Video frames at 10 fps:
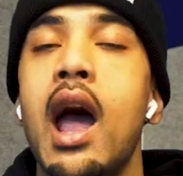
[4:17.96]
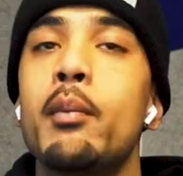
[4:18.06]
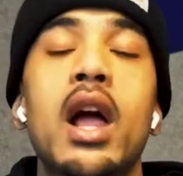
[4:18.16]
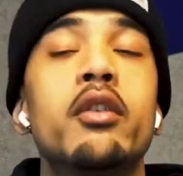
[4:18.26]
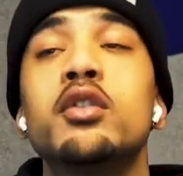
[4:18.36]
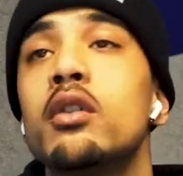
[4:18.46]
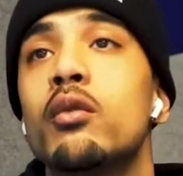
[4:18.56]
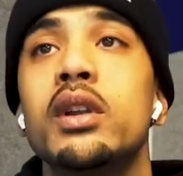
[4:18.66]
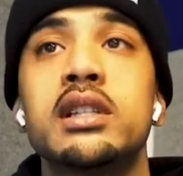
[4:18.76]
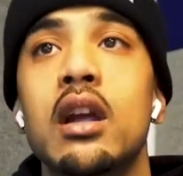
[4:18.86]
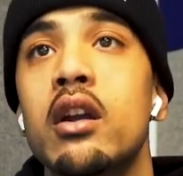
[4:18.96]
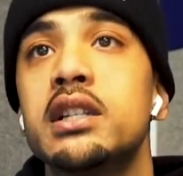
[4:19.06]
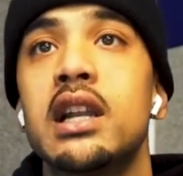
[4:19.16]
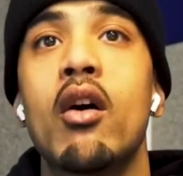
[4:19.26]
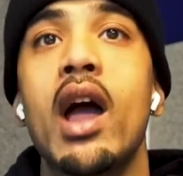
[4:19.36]
I mean, I'll do the research
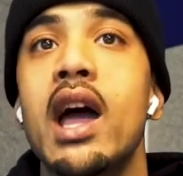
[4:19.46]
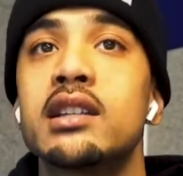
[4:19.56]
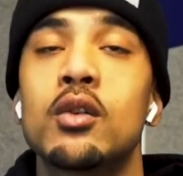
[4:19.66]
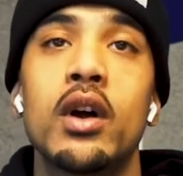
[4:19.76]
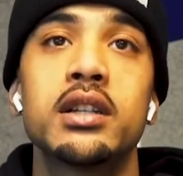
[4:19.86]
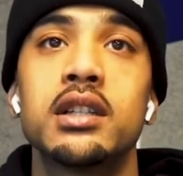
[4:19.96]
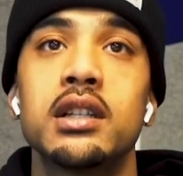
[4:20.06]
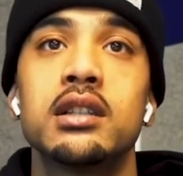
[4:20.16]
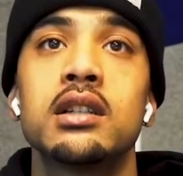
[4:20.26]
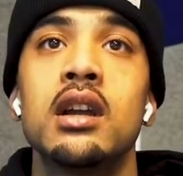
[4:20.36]
and I'll ask questions,